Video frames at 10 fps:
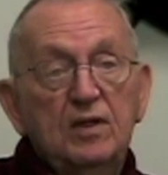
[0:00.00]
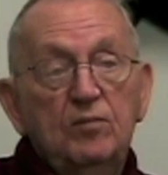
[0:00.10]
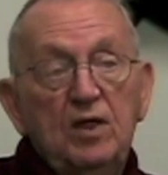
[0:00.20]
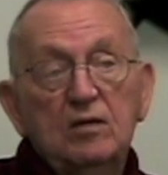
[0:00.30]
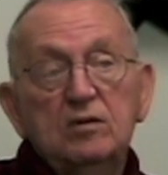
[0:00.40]

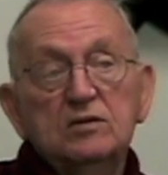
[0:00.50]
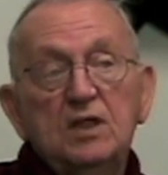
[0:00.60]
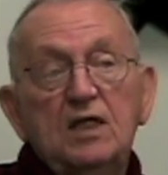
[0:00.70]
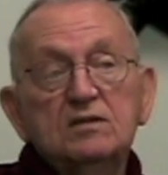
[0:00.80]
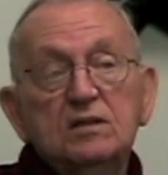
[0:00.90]
about, because
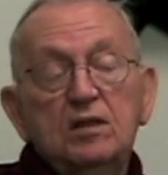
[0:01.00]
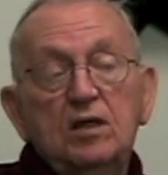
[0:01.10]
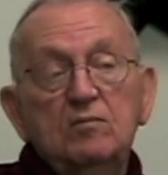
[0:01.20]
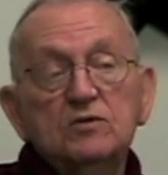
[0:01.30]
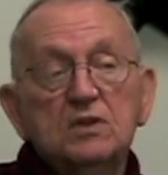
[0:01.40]
lots of
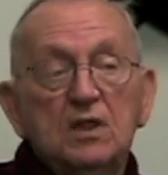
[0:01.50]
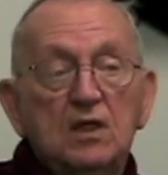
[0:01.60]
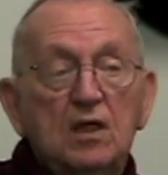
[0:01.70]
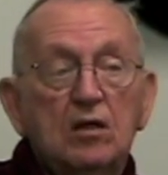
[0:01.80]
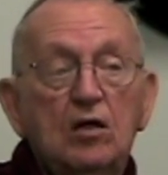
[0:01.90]
times
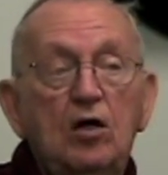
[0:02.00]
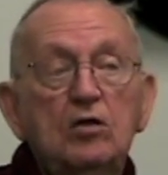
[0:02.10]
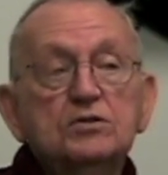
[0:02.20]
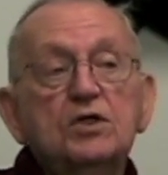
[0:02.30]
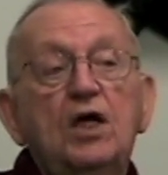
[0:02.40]

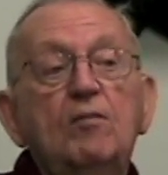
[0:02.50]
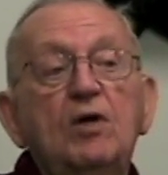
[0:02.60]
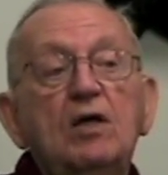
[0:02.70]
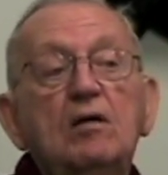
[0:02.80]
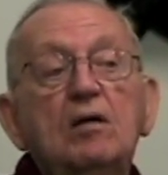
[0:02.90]
calls came
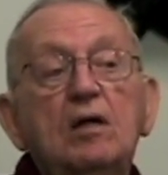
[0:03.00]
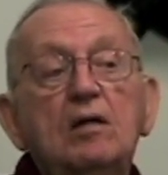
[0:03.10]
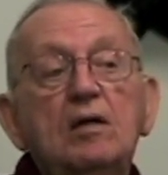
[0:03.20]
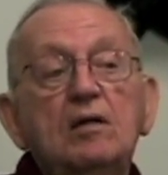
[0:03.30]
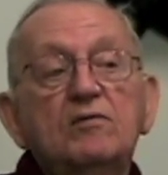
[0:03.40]
in
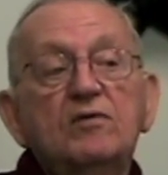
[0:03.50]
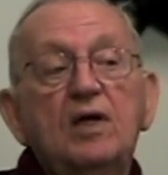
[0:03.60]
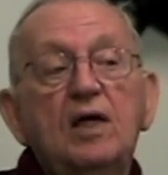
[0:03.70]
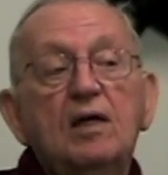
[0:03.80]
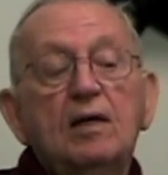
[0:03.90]
and they'd
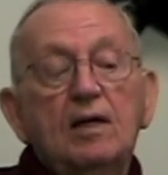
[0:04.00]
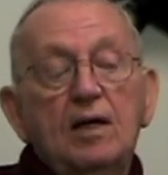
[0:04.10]
say